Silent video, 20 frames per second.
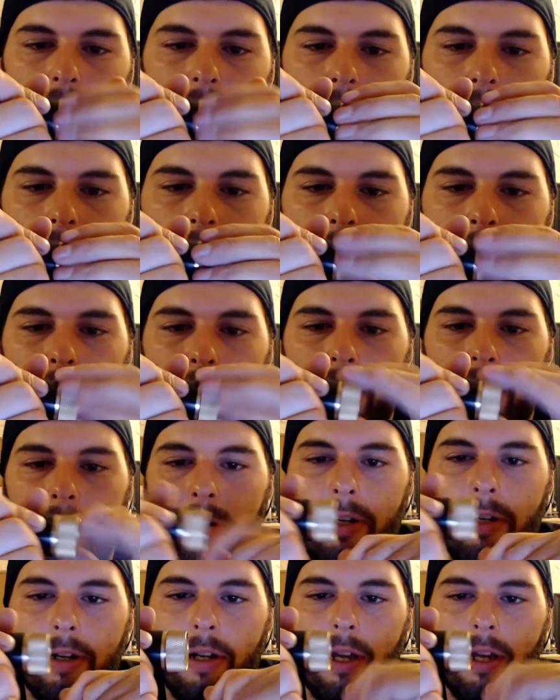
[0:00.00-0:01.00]
Just
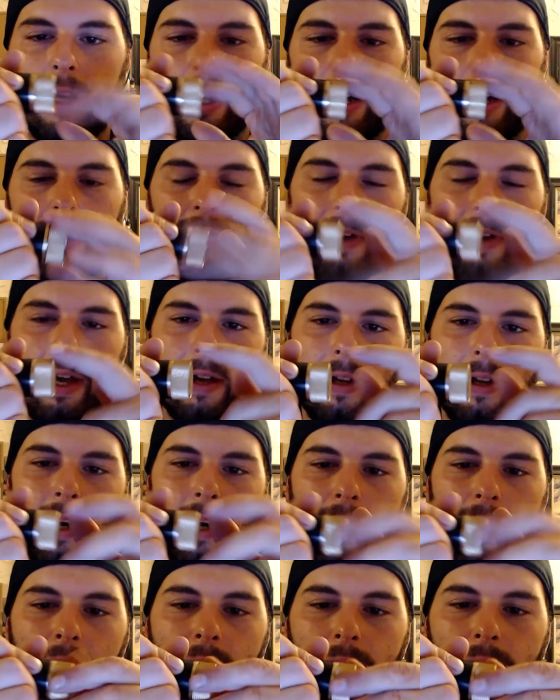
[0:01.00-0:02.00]
butter. I
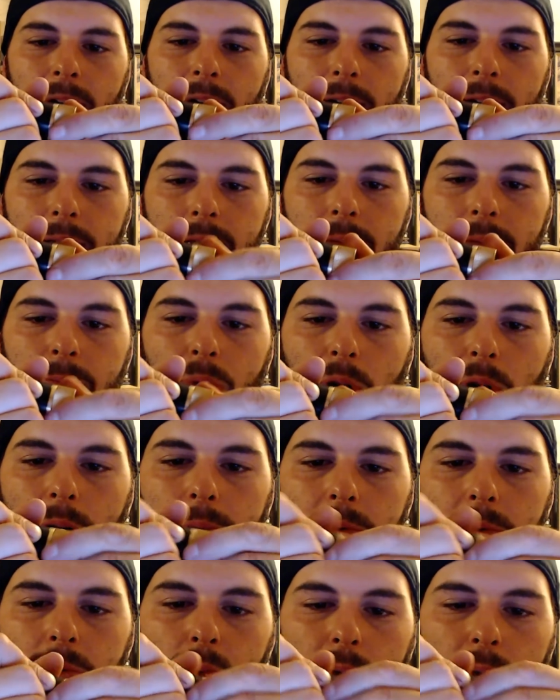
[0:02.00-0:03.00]
have had some
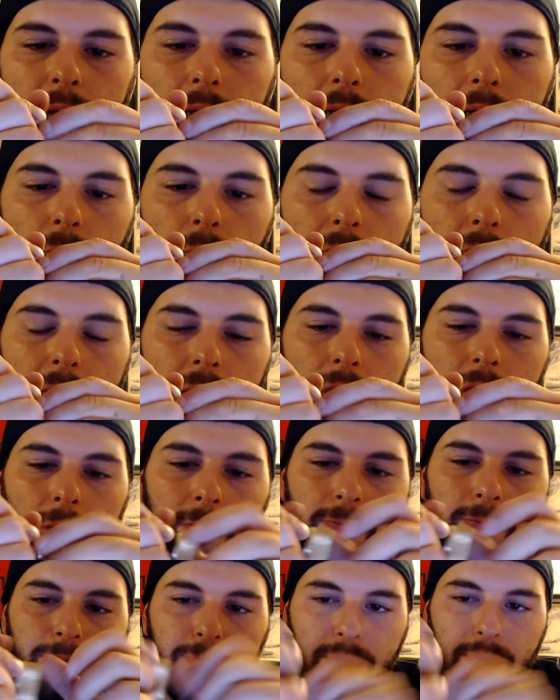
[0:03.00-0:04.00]
problems with the switch.
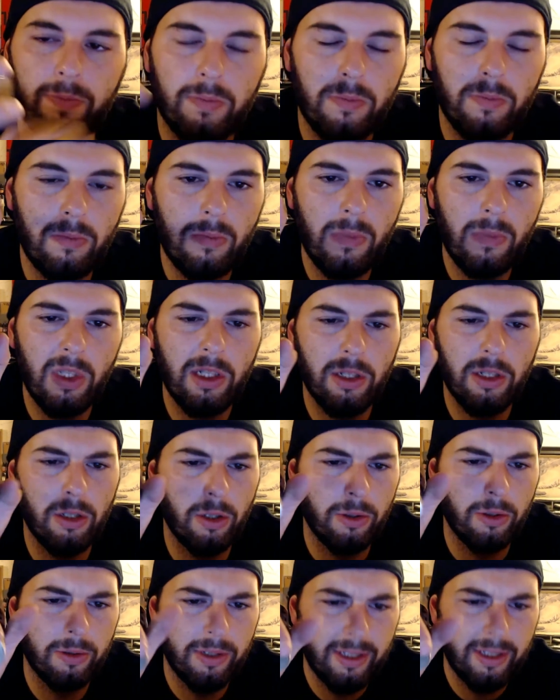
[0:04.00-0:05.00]
You
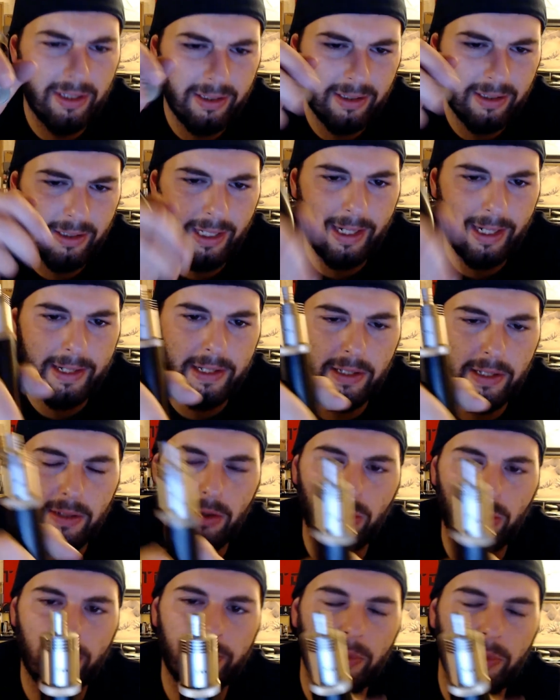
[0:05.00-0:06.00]
know, as
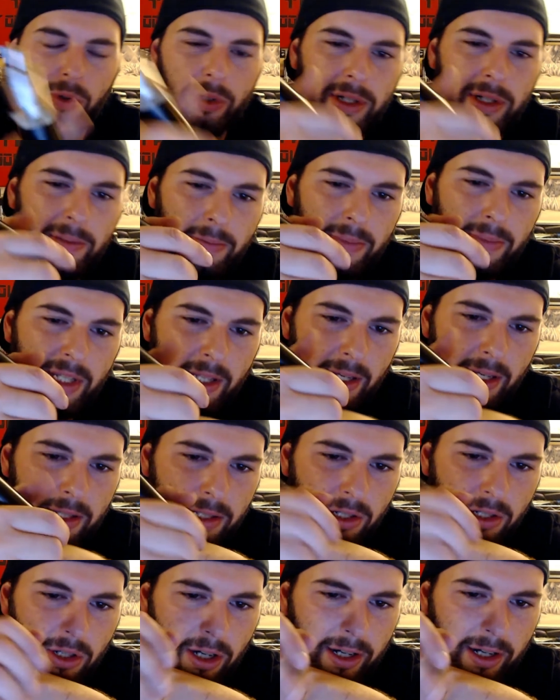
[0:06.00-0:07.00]
Grim Green
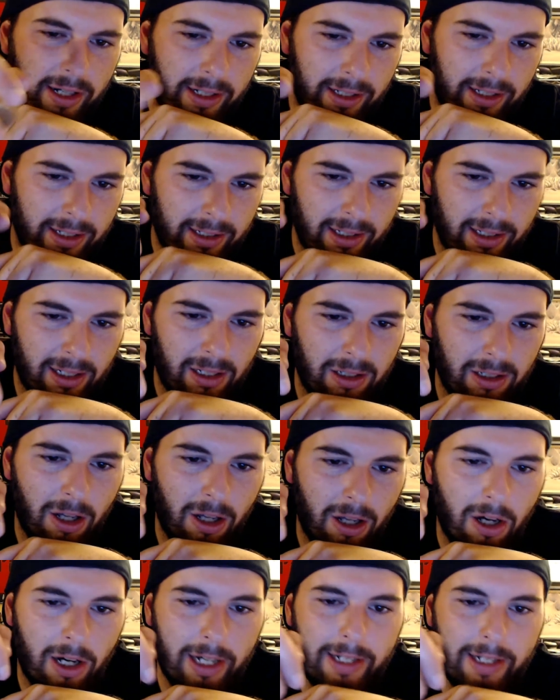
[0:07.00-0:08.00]
says, you gotta
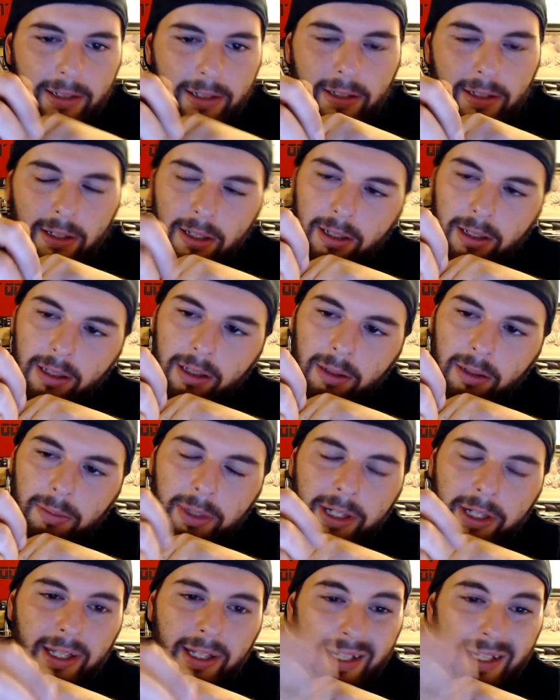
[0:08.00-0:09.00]
claw it a little
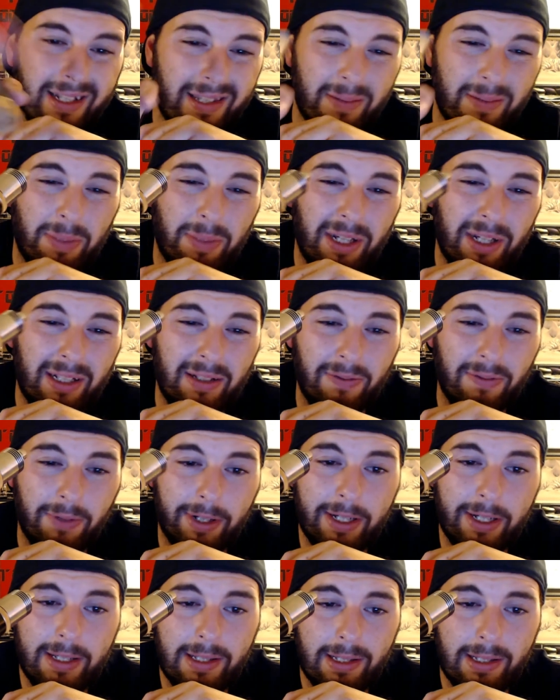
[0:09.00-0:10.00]
bit. It is a big
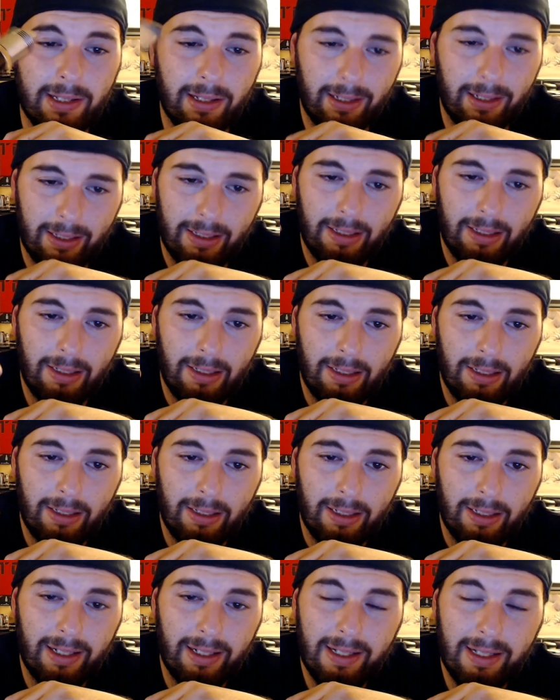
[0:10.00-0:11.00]
device.
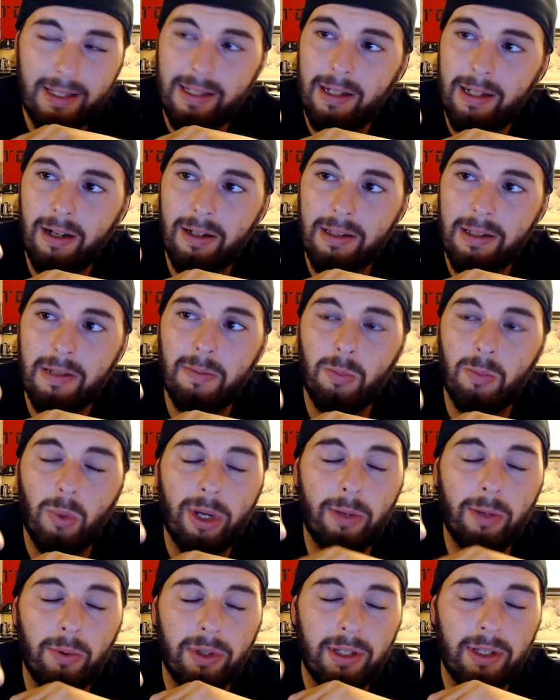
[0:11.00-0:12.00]
It has got some
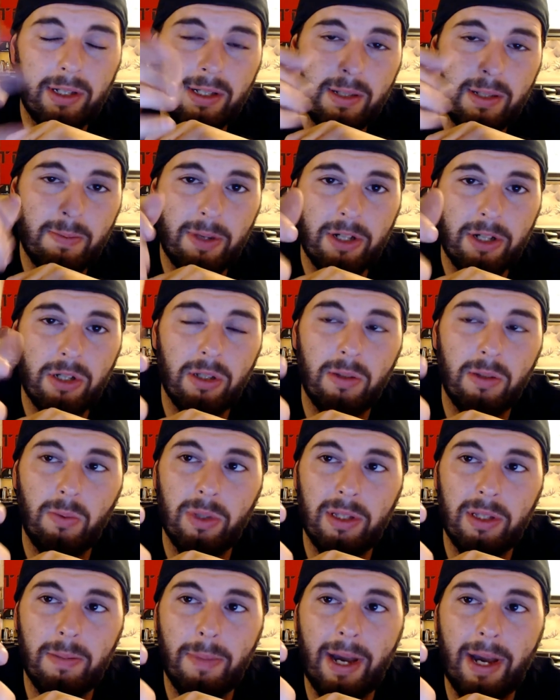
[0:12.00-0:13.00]
weight with it, especially
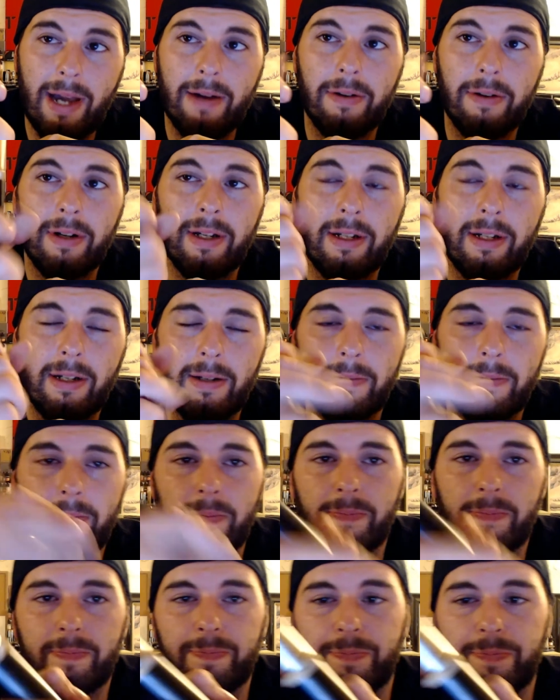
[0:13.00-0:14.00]
with the battery in it.
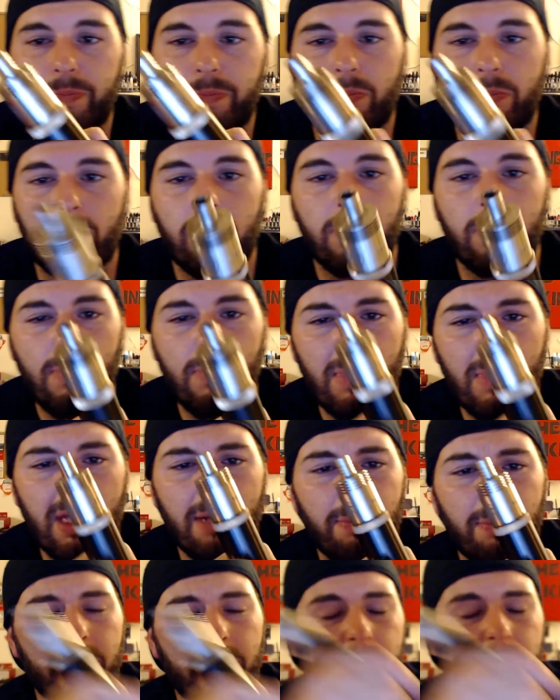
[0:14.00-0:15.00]

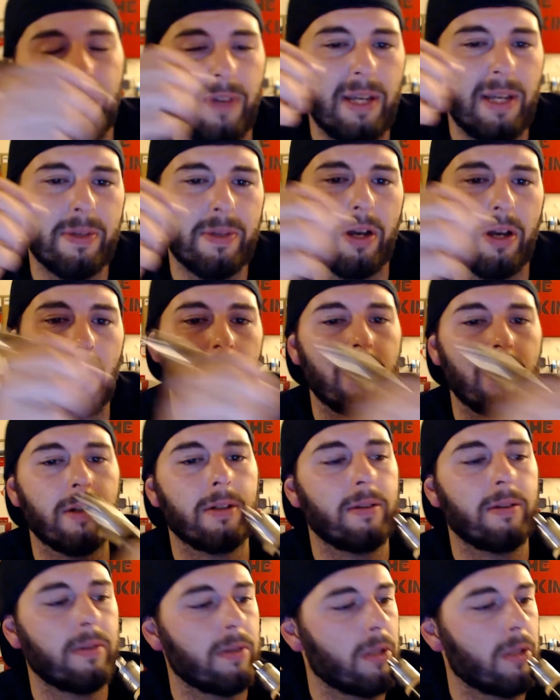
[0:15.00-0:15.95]
But it vapes hard.